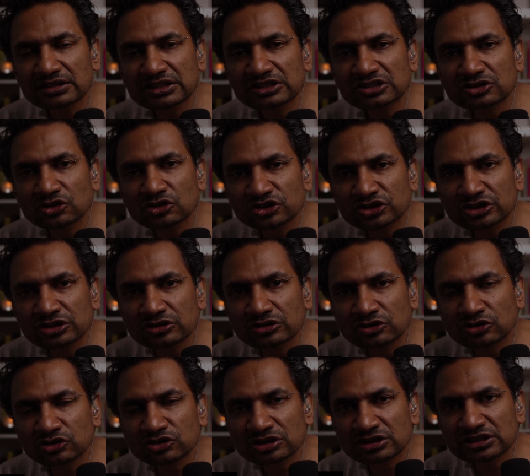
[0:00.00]
discussion
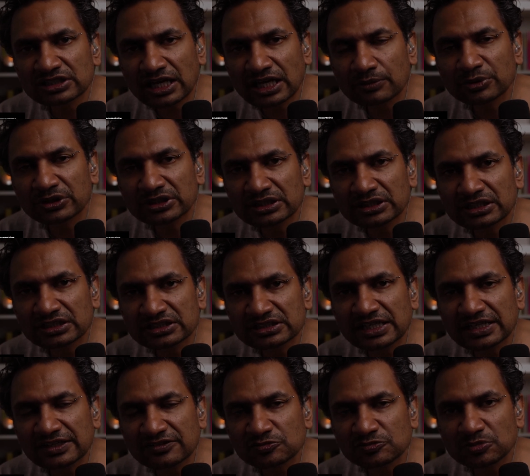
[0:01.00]
doesn't happen in a
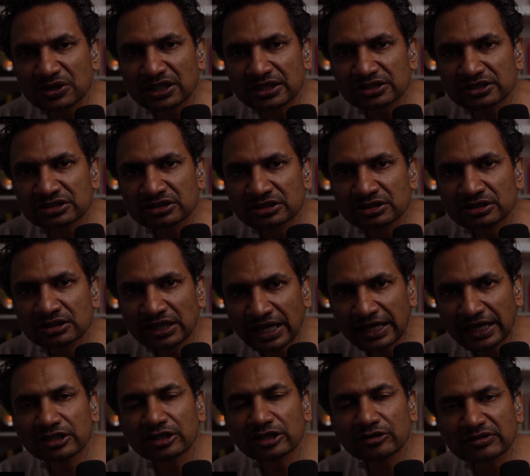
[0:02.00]
safe place,
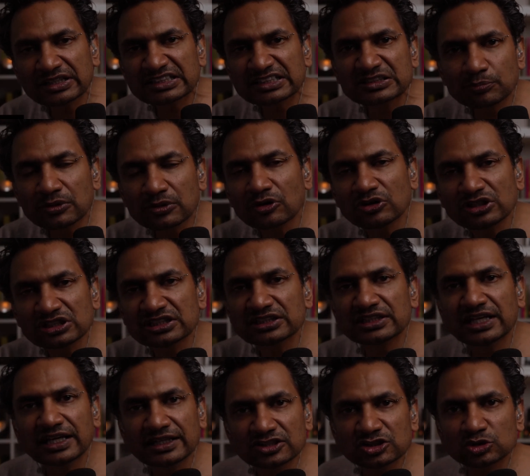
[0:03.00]
and they're
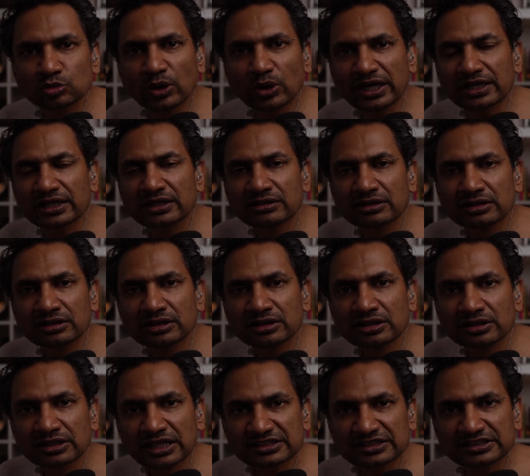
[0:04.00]
exploited elsewhere.
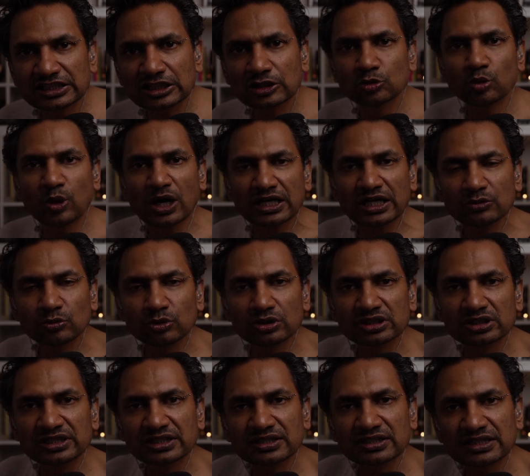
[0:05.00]
That's how white
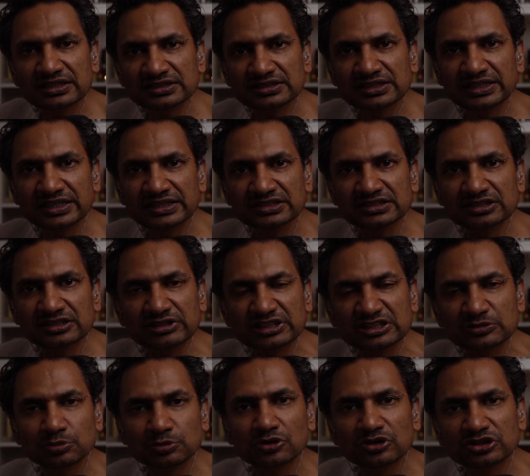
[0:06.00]
working class kids are
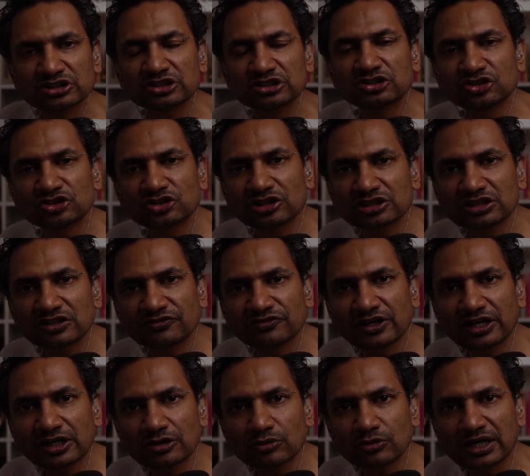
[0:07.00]
exploited to join the
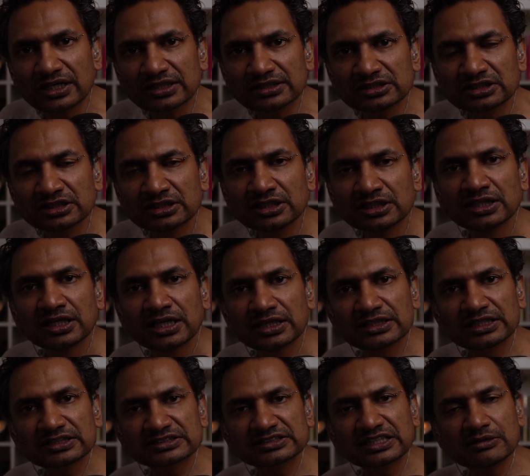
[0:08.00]
far right, and
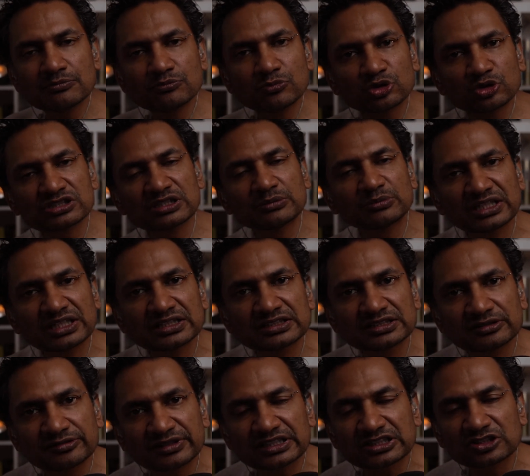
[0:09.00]
that's how Muslim kids
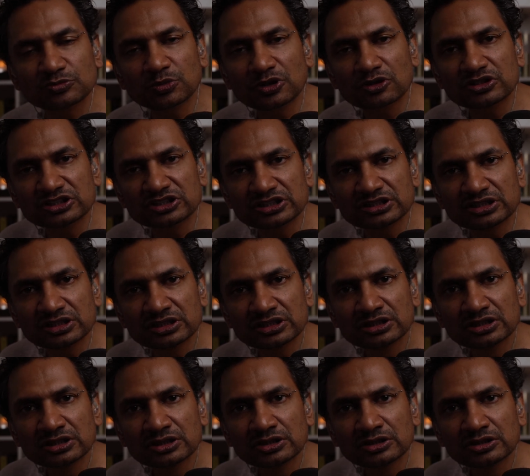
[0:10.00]
are exploited
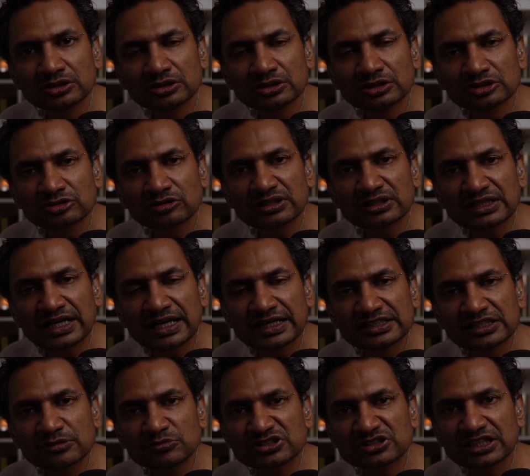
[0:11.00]
to align
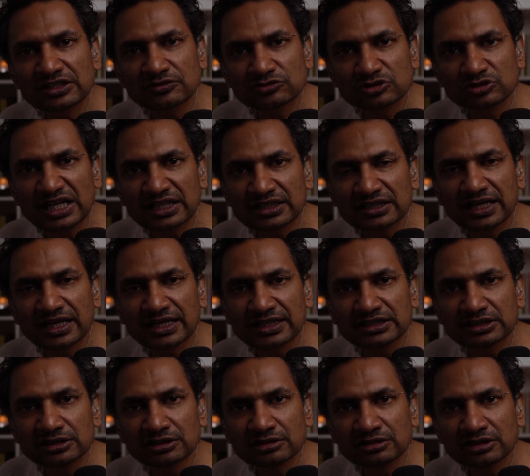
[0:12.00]
themselves with
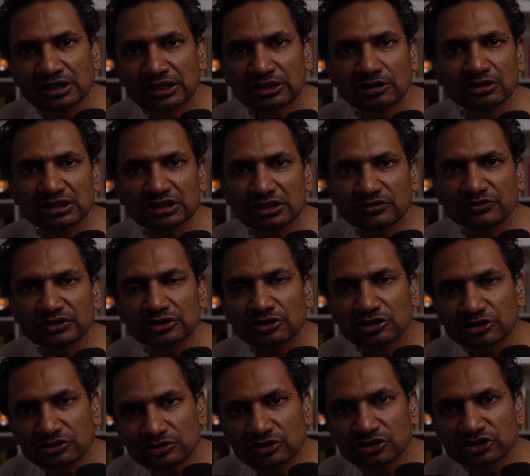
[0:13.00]
Al-Qaeda and all the other
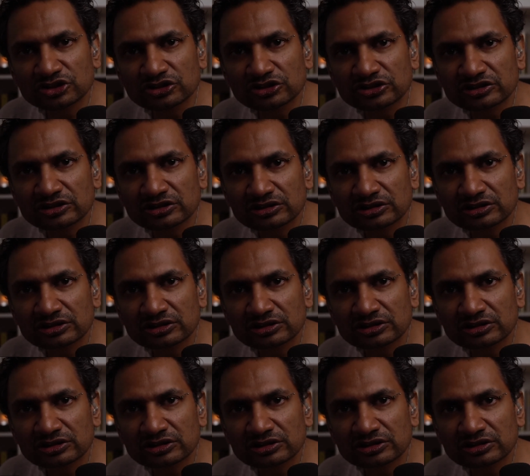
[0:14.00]
nutters.